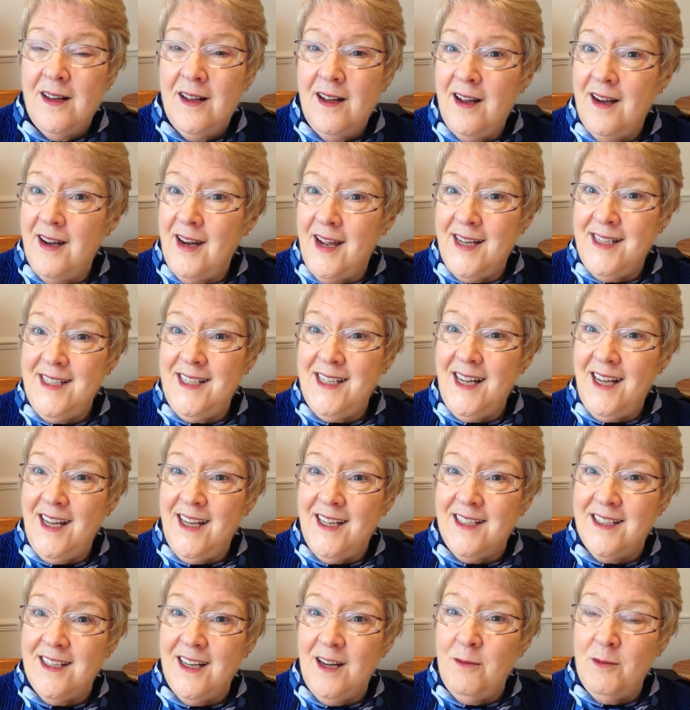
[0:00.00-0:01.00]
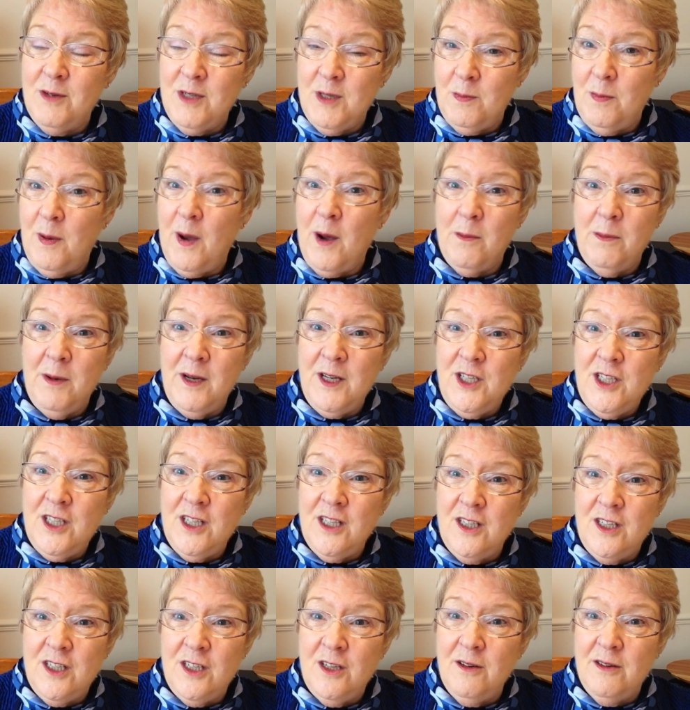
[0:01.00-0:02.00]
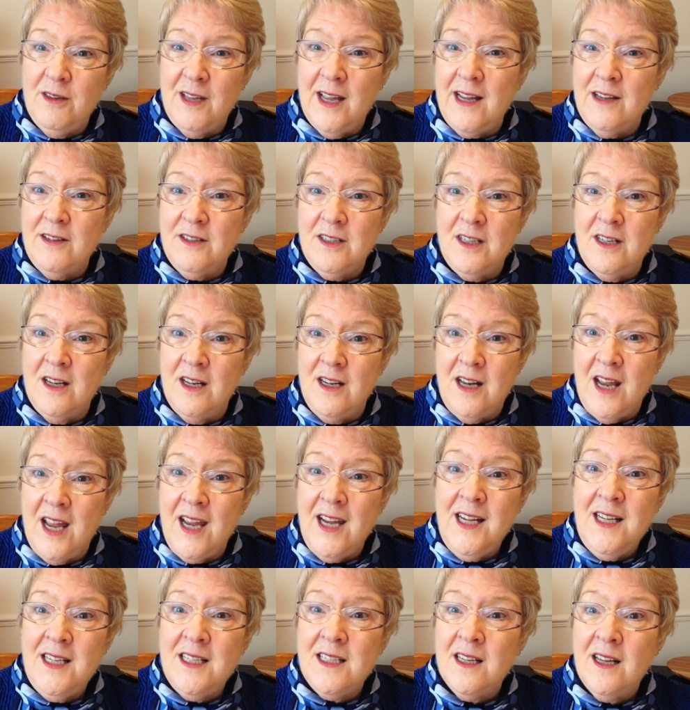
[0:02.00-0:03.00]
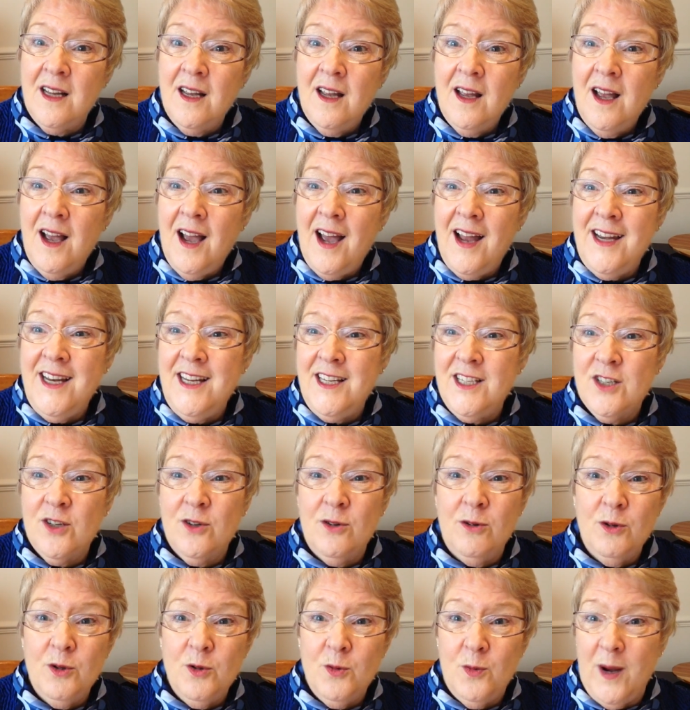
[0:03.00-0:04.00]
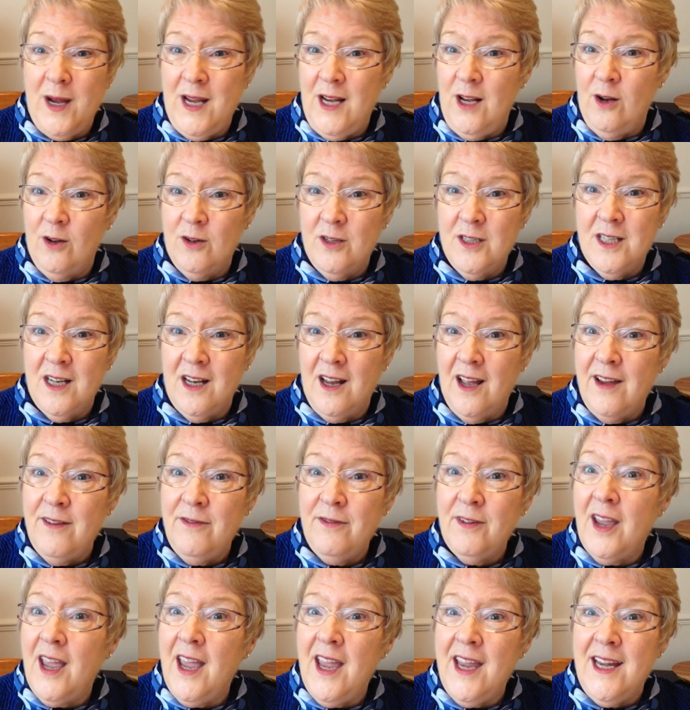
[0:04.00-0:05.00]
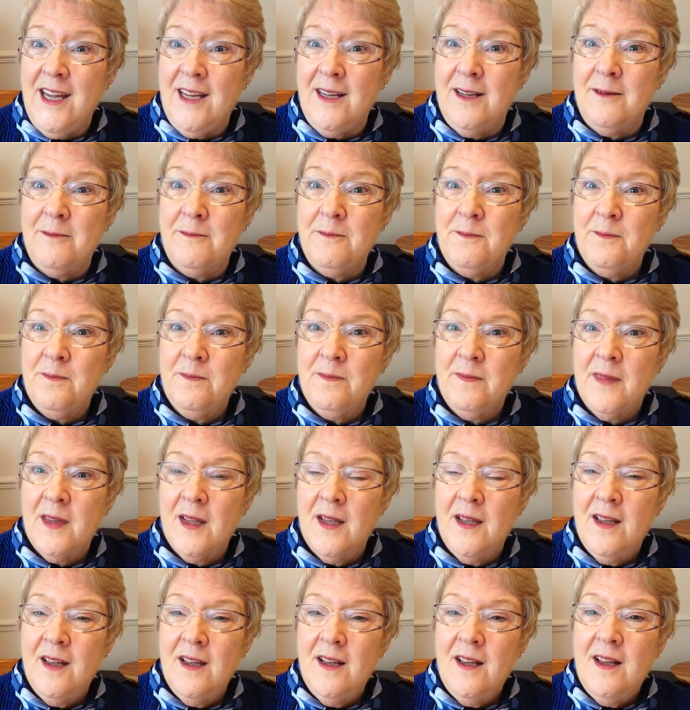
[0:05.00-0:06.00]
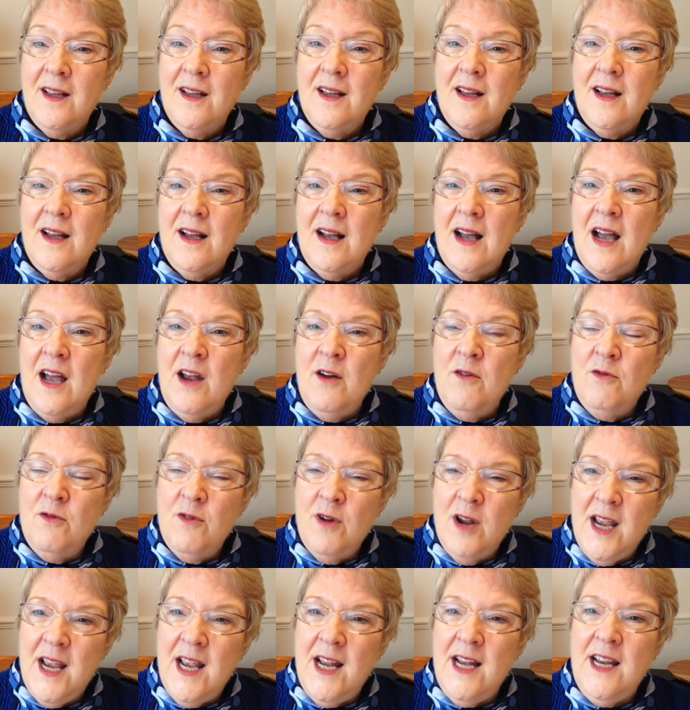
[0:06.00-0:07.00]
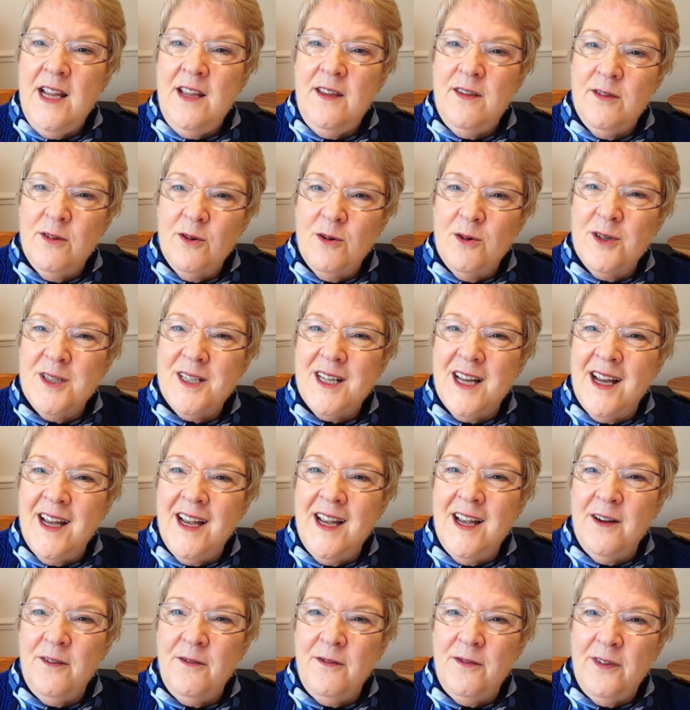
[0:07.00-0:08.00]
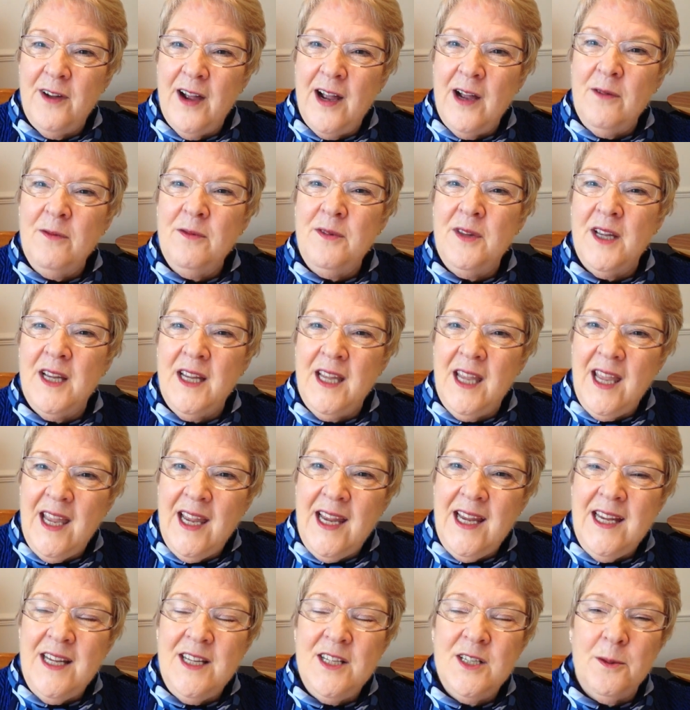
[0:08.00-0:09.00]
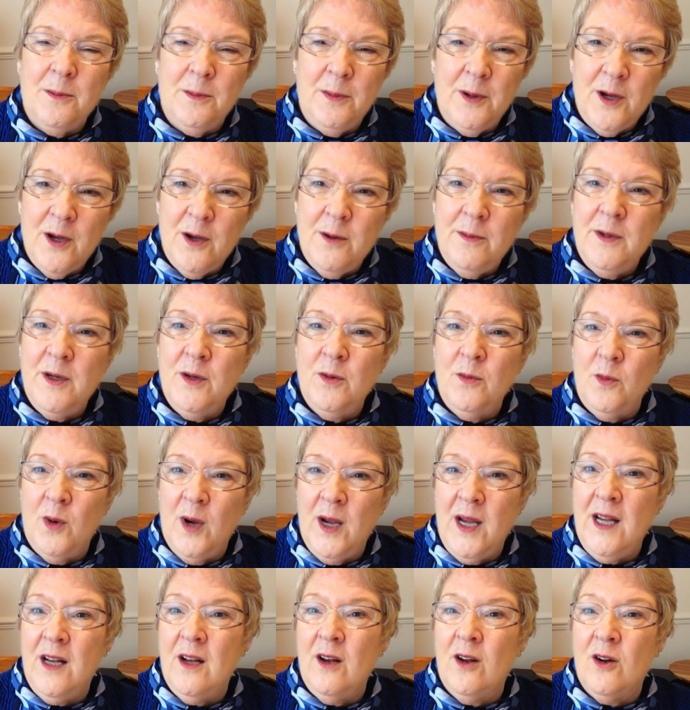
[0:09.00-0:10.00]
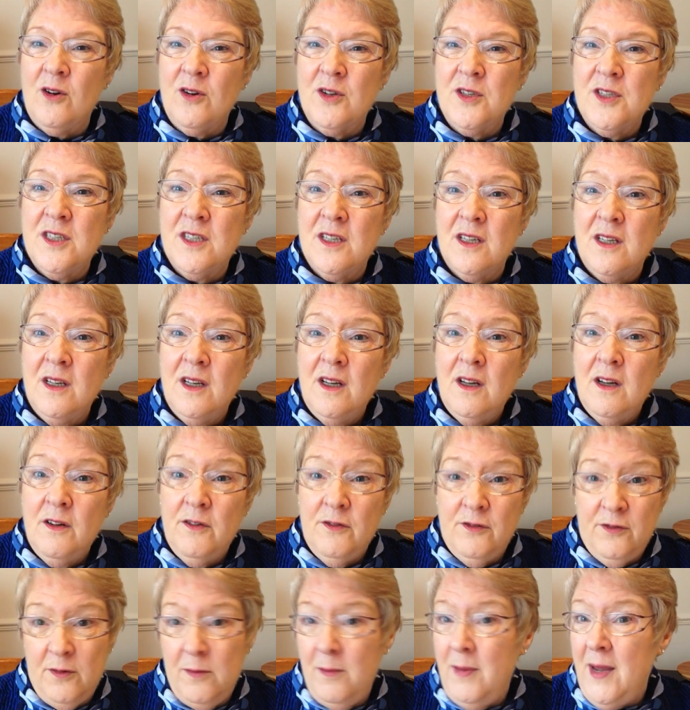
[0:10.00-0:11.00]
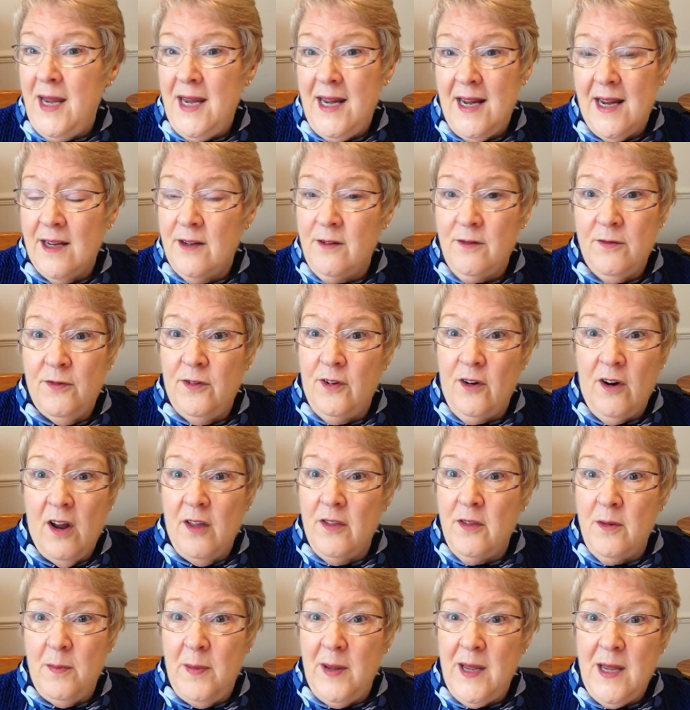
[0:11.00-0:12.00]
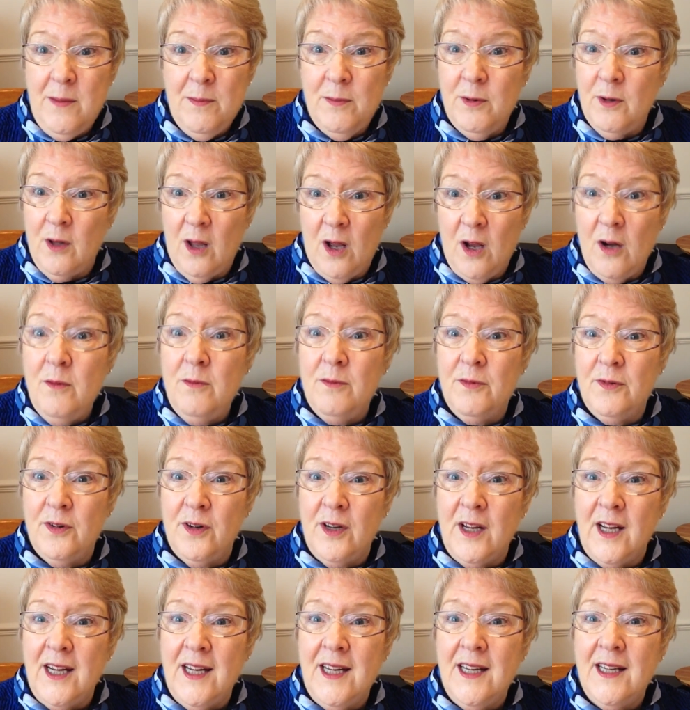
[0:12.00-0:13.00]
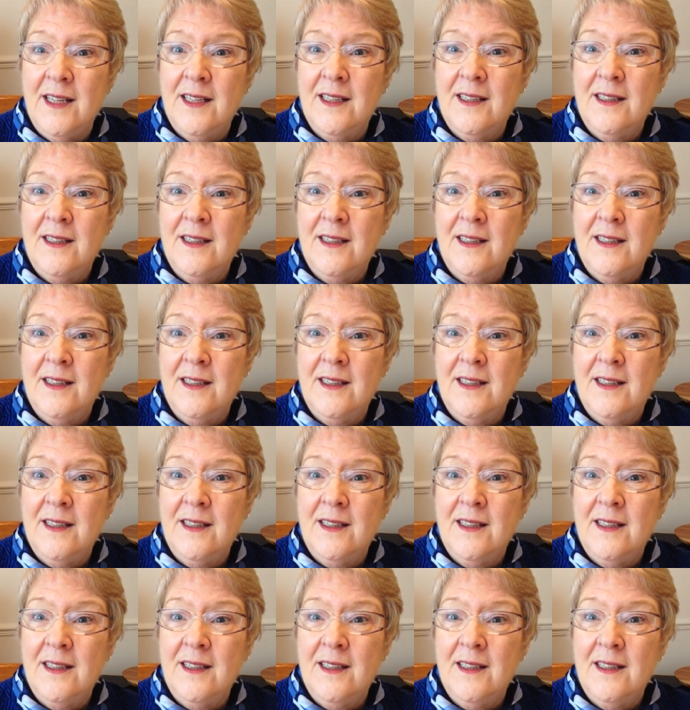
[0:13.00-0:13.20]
And I did. It was published in 2008 and it's called Weight Loss Life Gain. I really thought I had found the key to permanent weight loss for me and for other people, hopefully.